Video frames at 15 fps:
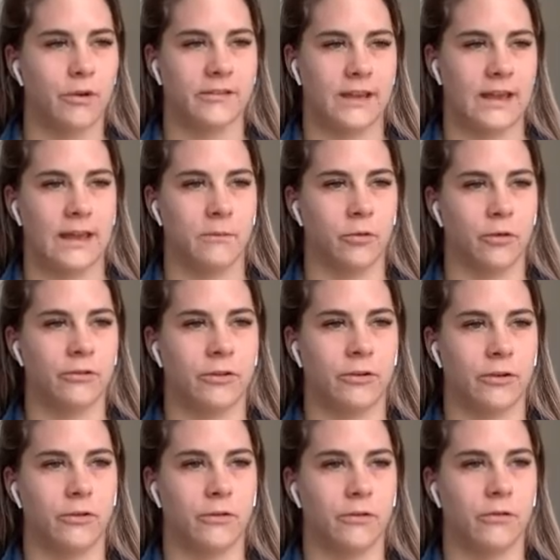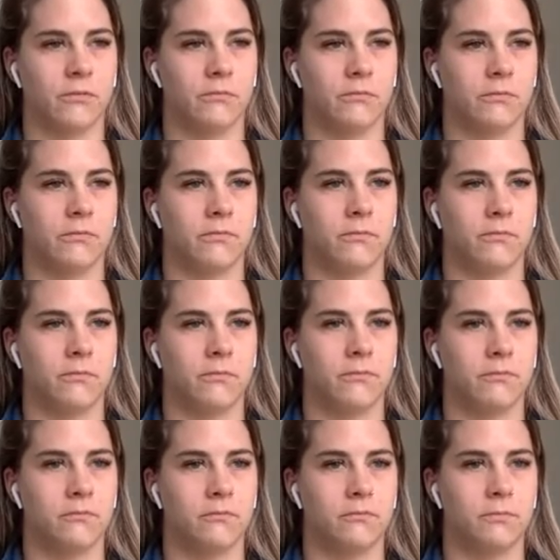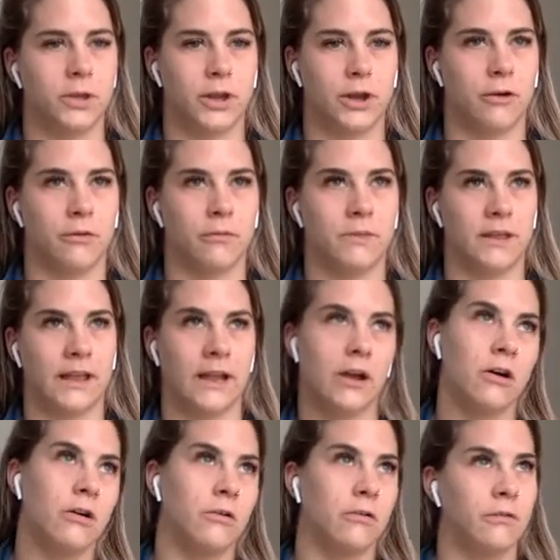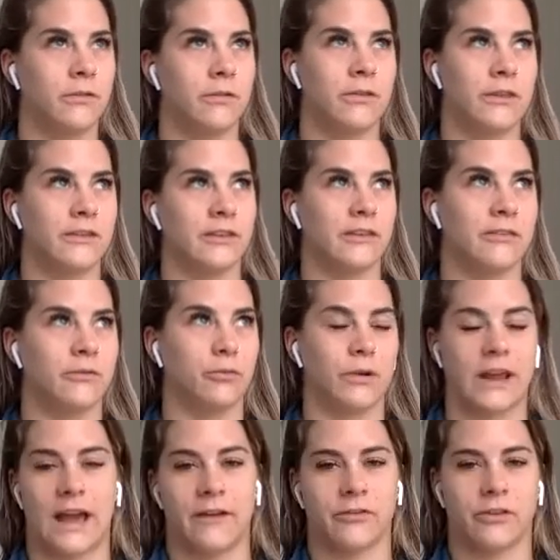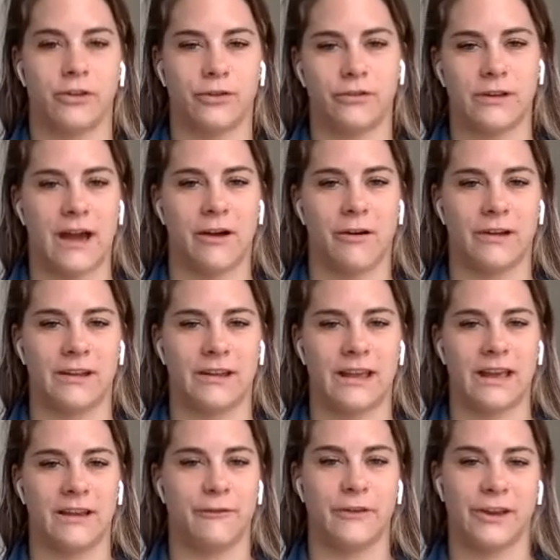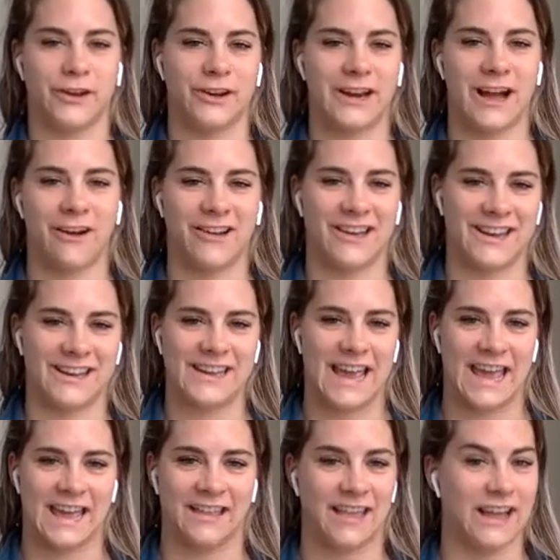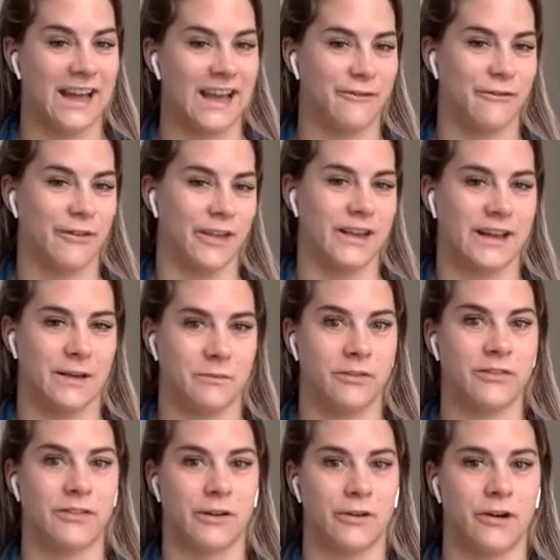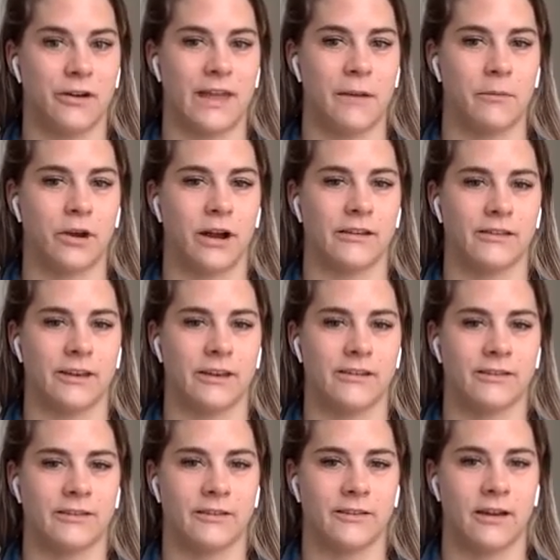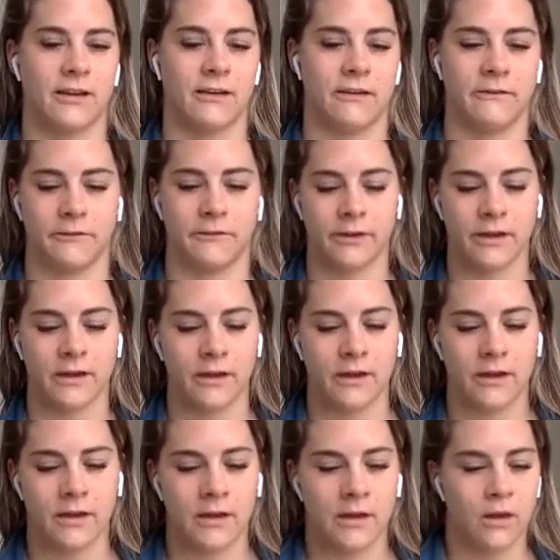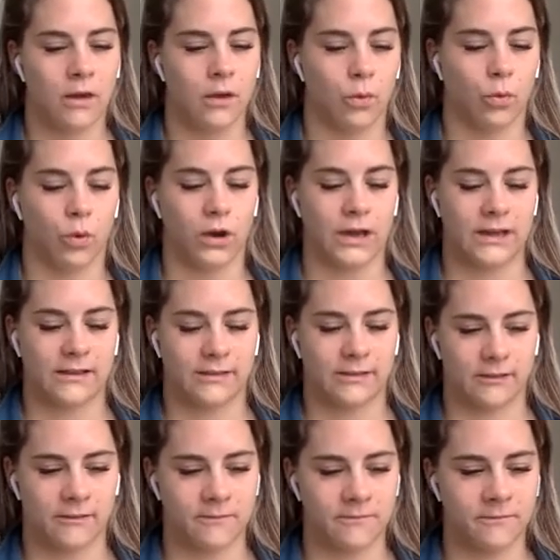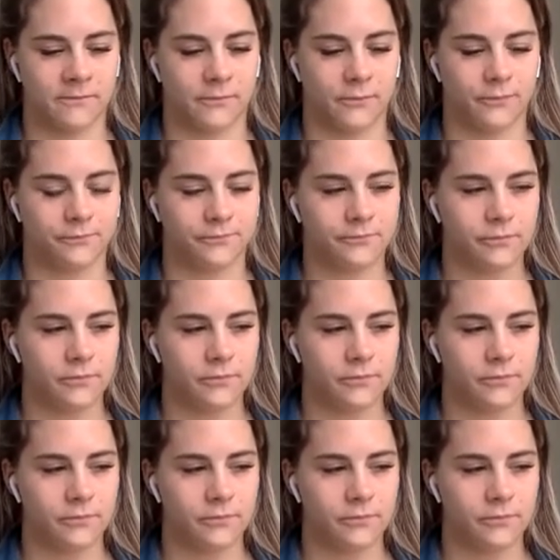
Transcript: I wasn't able to, be like, oh, this is what I have to do now and figure it out in a day. Like, I feel like I'm still on that process of why am